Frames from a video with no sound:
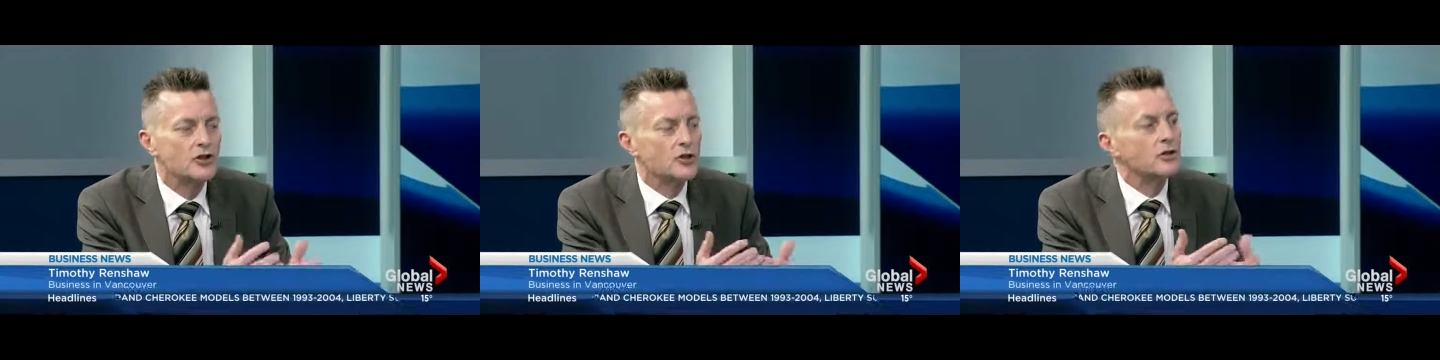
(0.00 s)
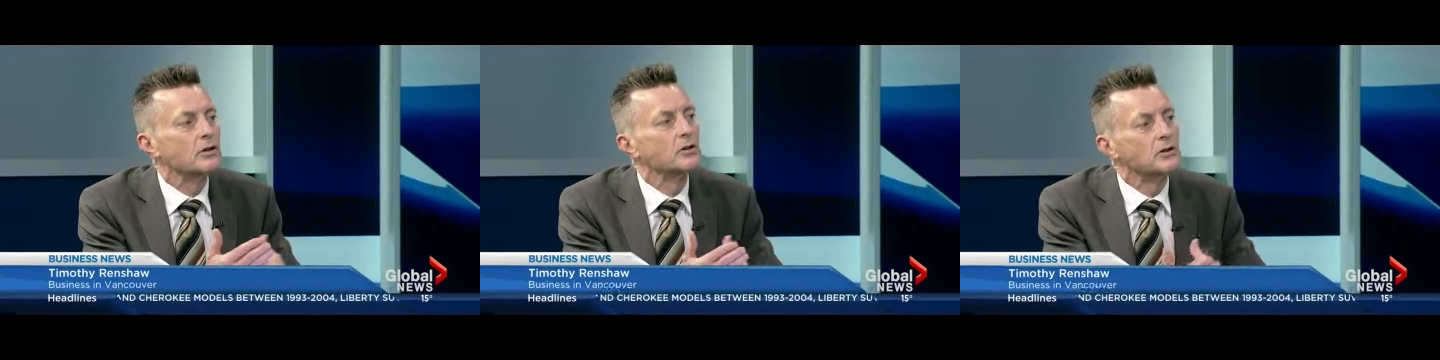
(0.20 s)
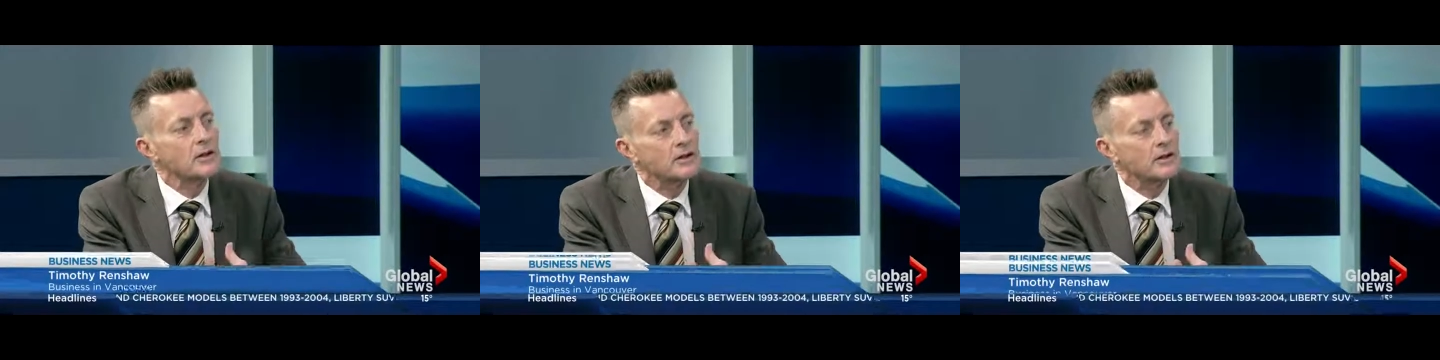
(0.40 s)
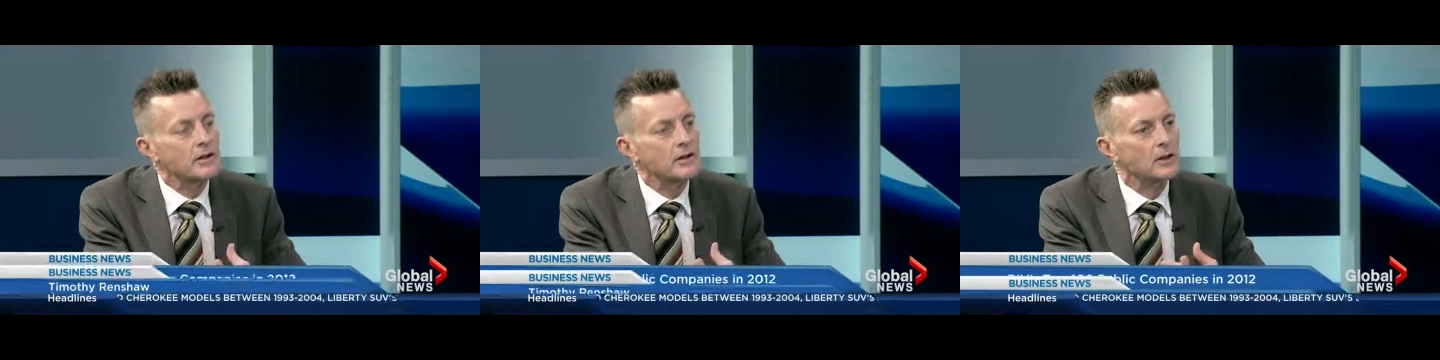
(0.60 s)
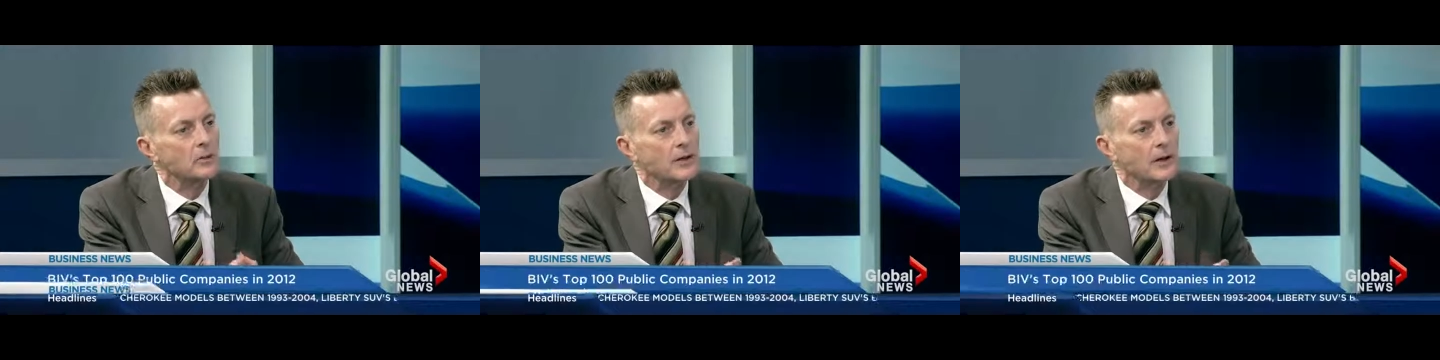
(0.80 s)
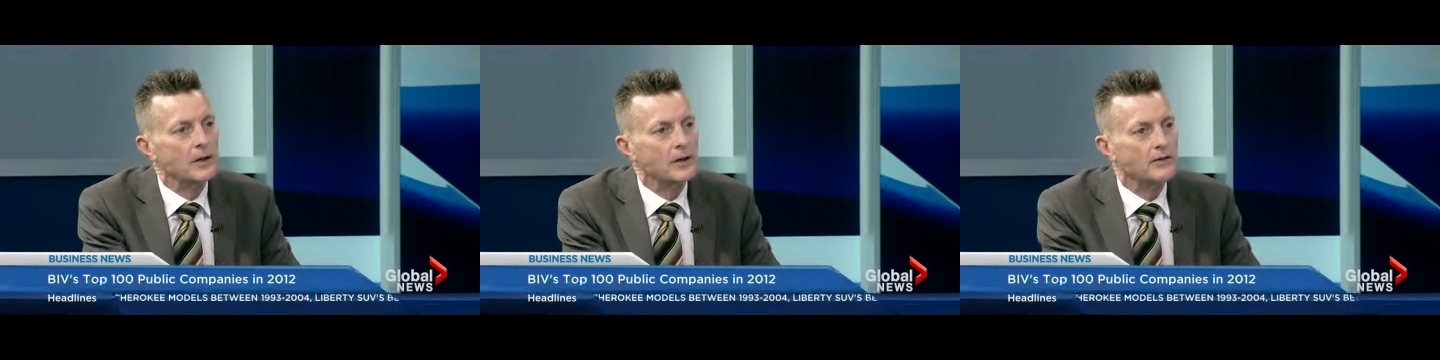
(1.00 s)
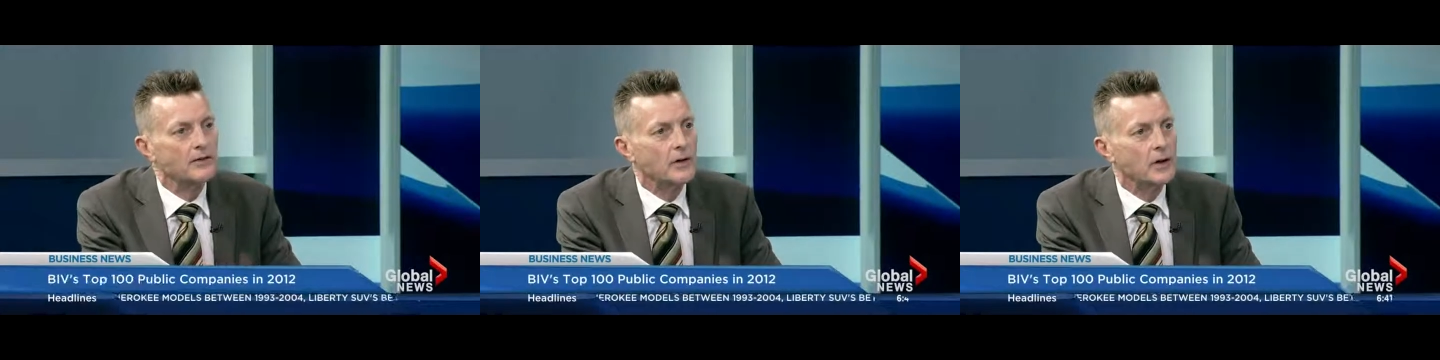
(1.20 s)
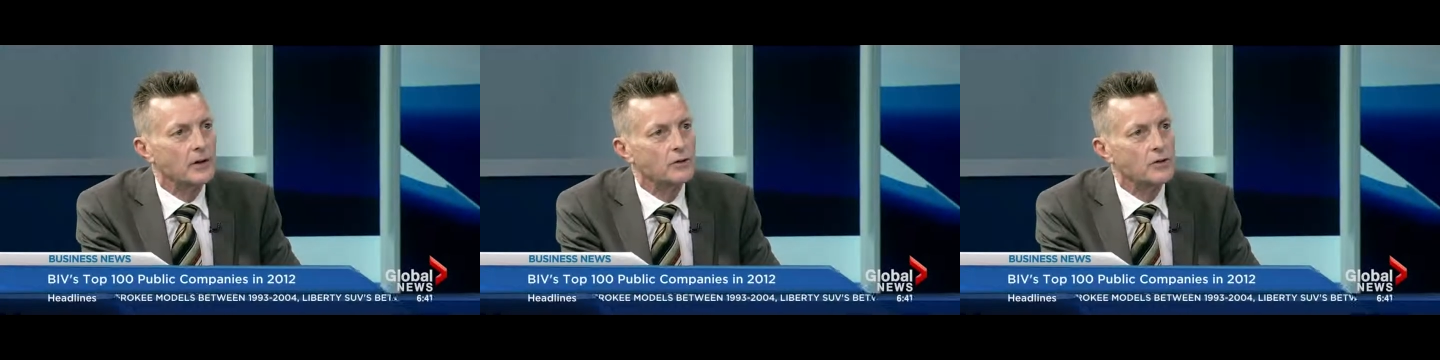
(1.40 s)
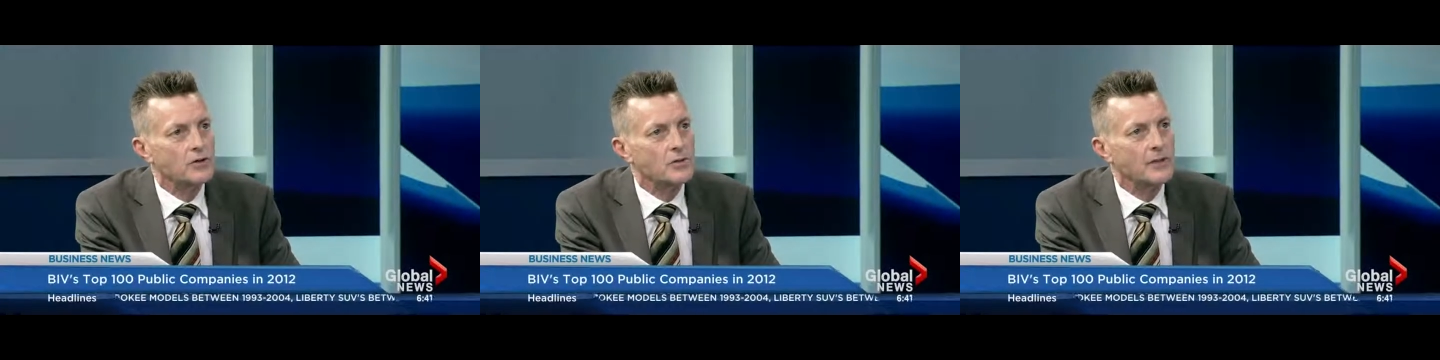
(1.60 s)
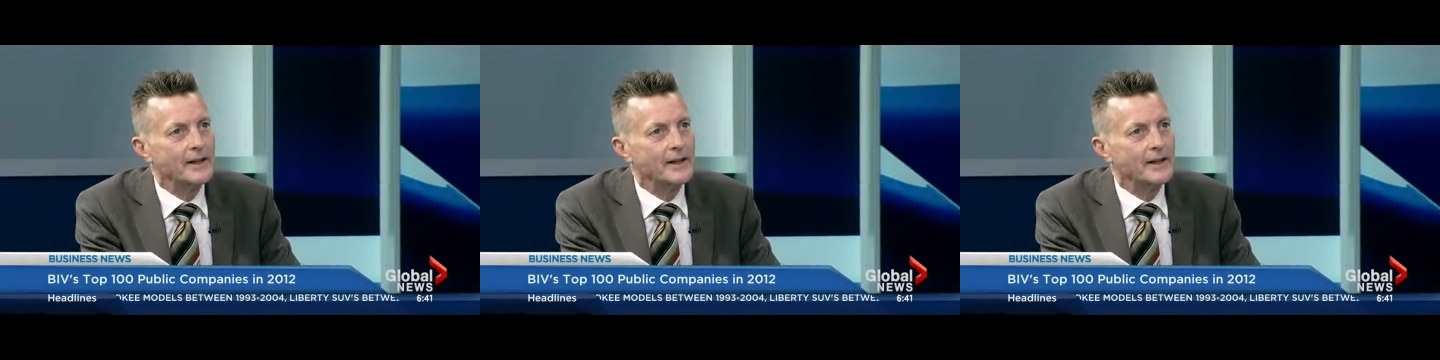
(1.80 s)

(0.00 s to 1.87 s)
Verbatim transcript: just to listing them, we kind of uh, do some